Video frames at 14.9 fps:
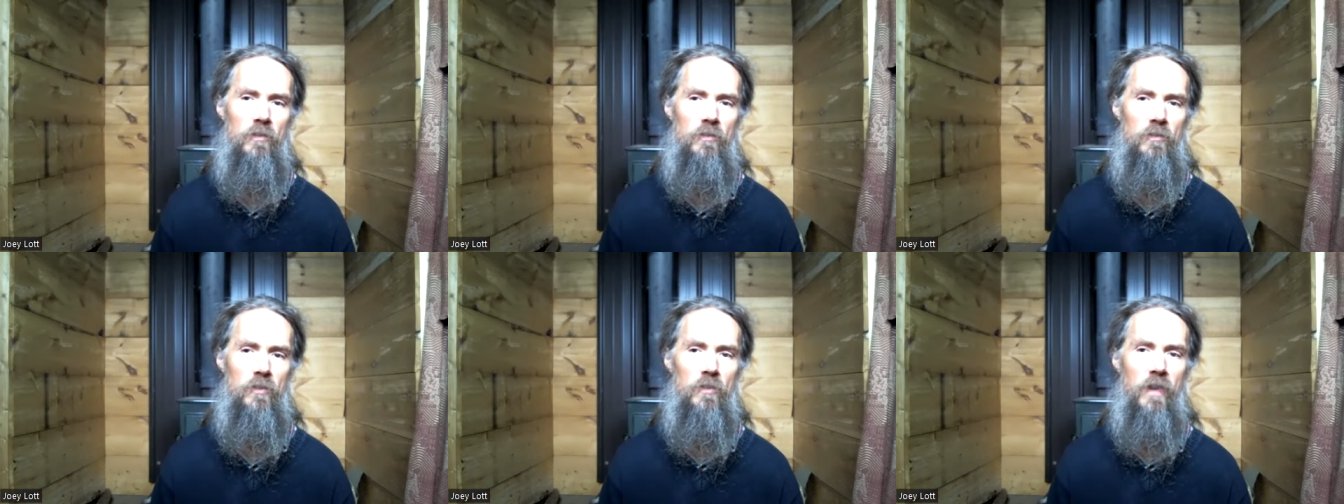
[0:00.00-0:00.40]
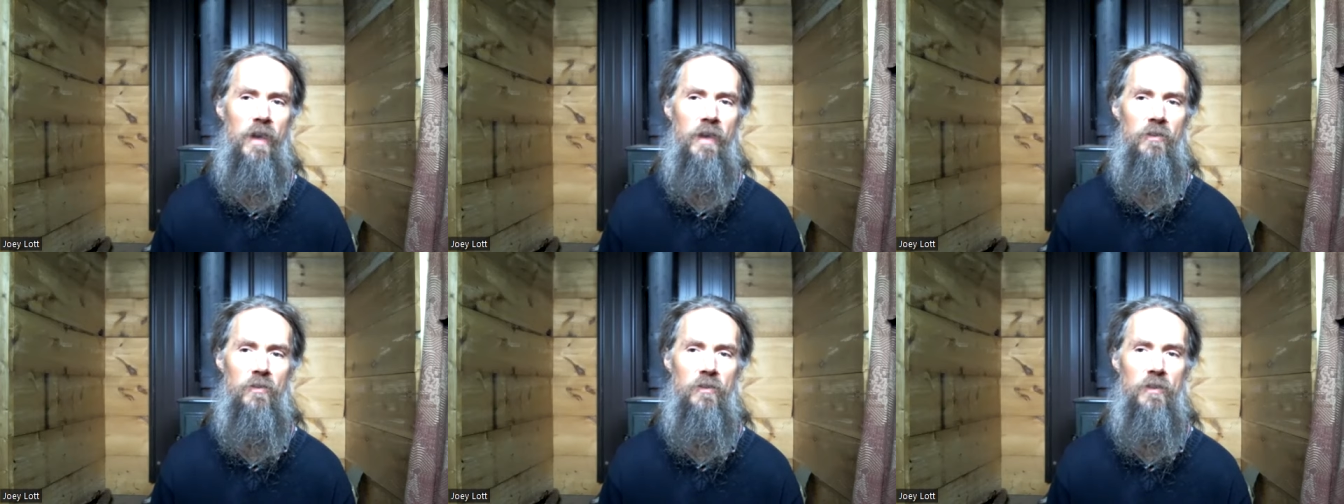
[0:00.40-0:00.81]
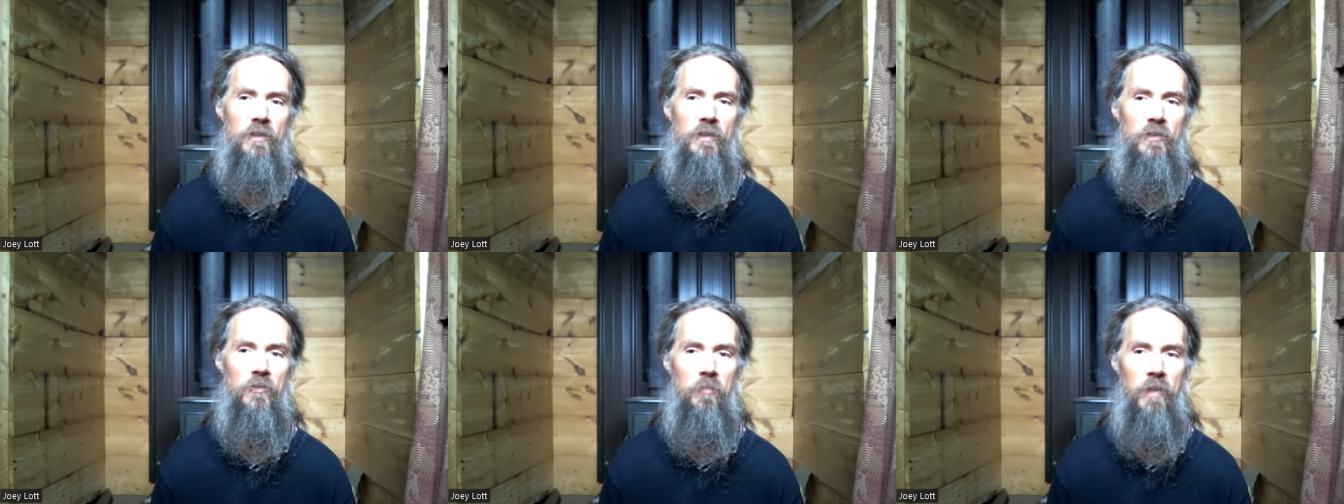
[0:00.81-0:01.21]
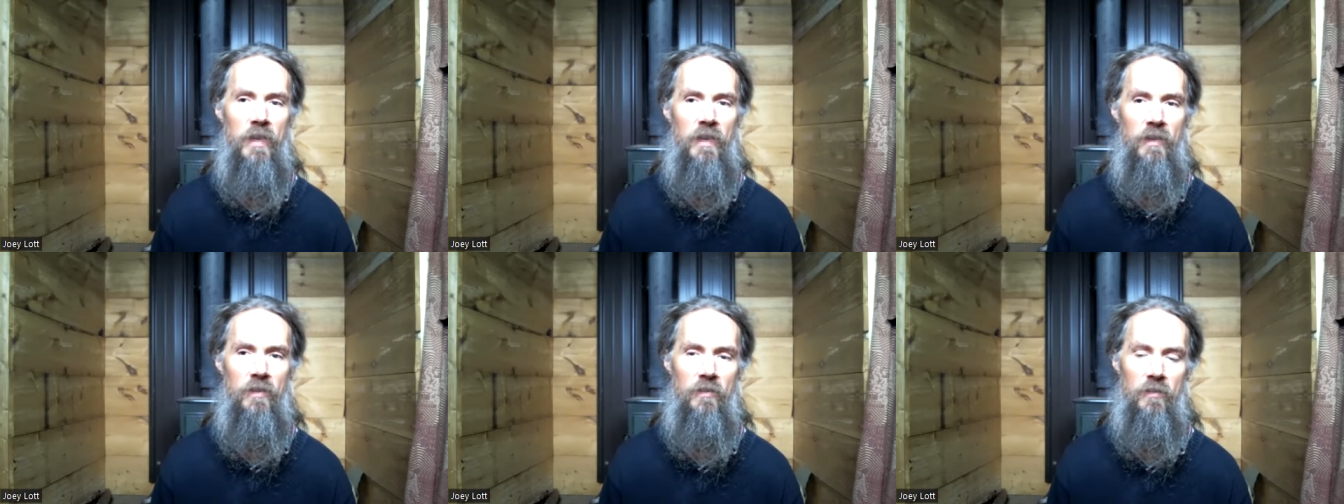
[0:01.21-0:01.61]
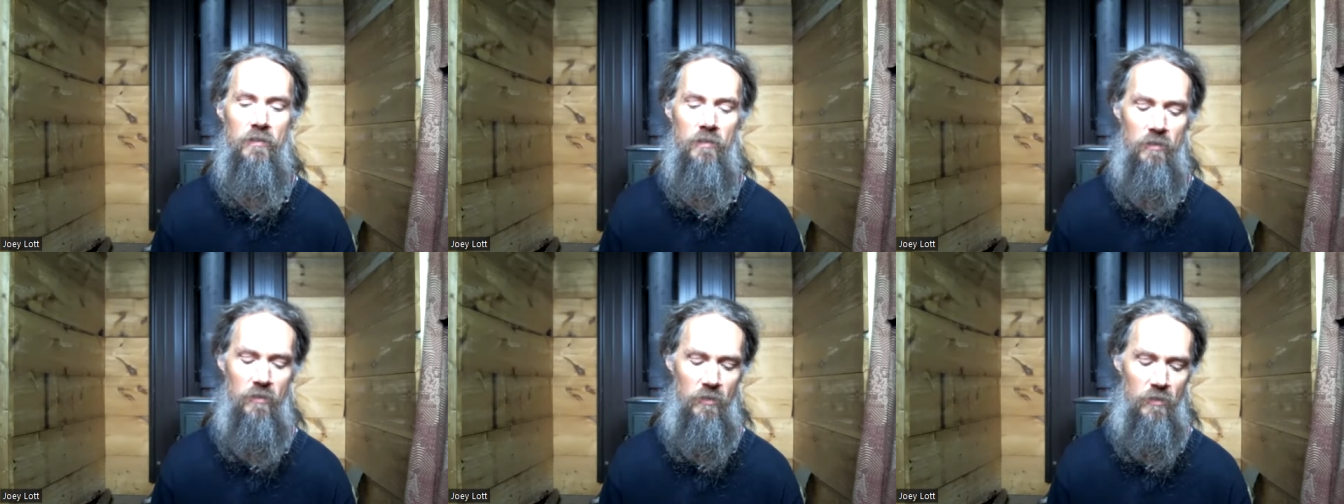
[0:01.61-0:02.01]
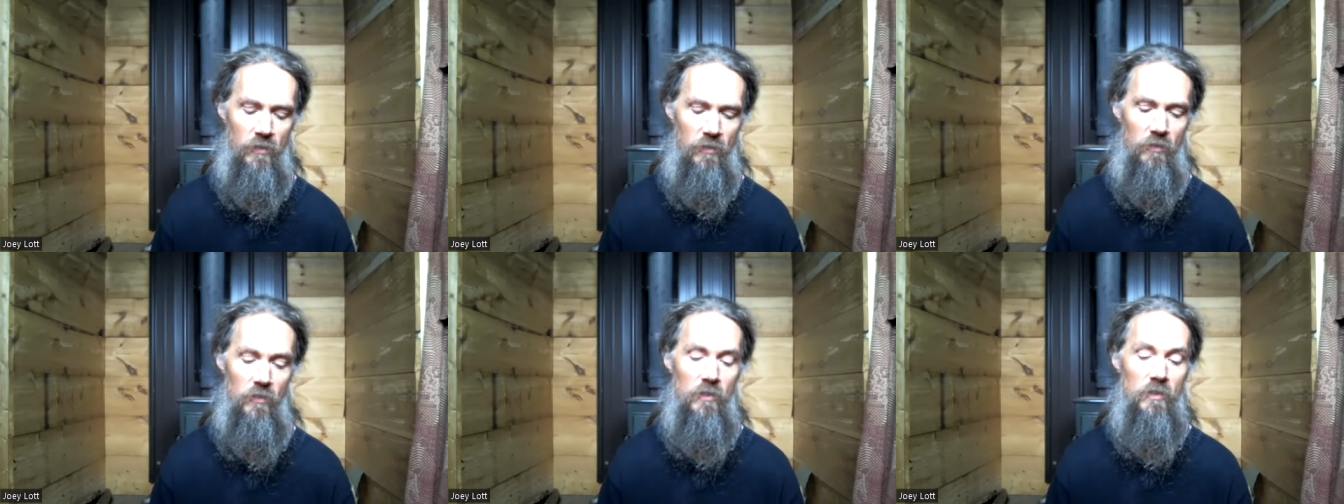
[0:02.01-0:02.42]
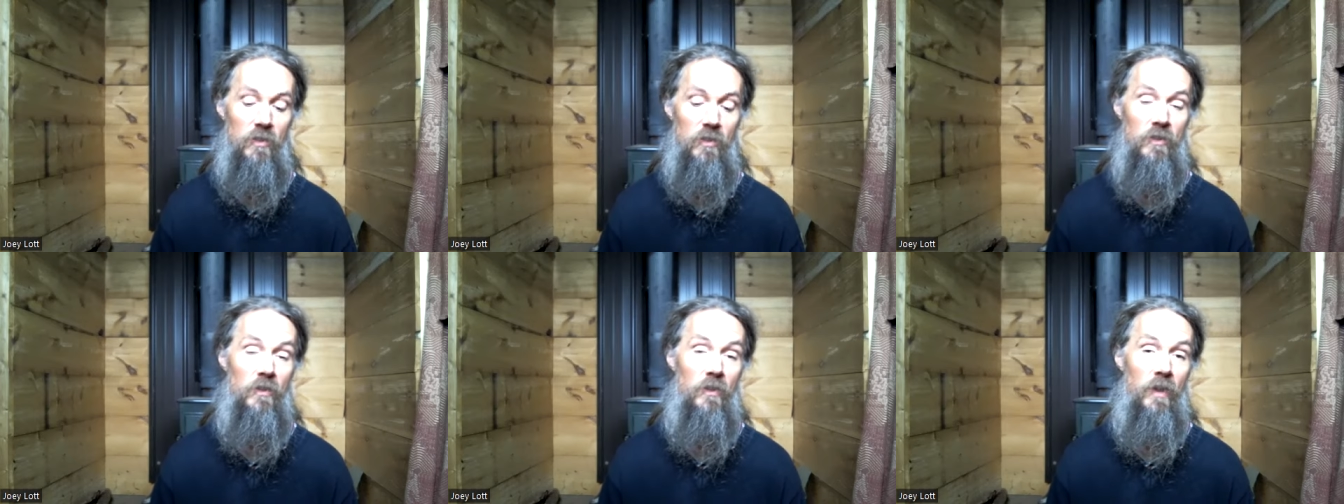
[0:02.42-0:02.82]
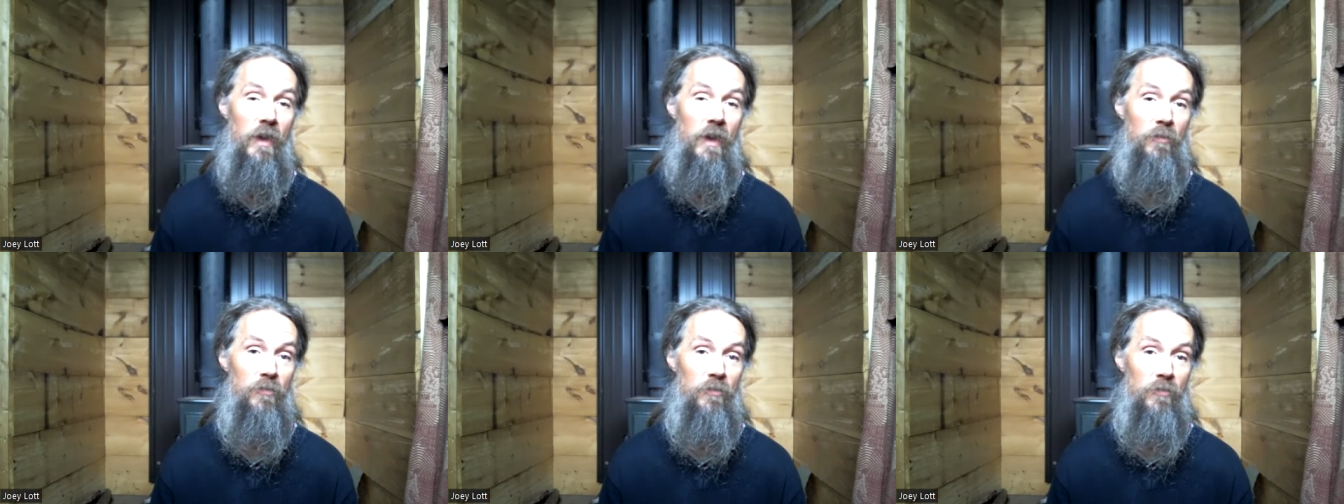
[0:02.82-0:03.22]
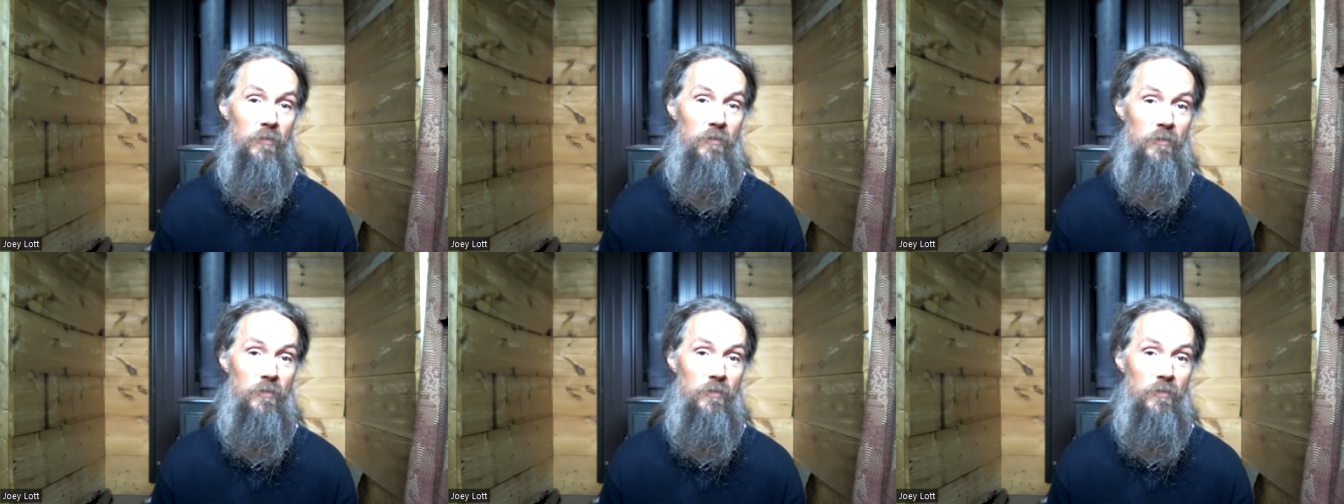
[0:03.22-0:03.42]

Do that during this meeting, do it during your life.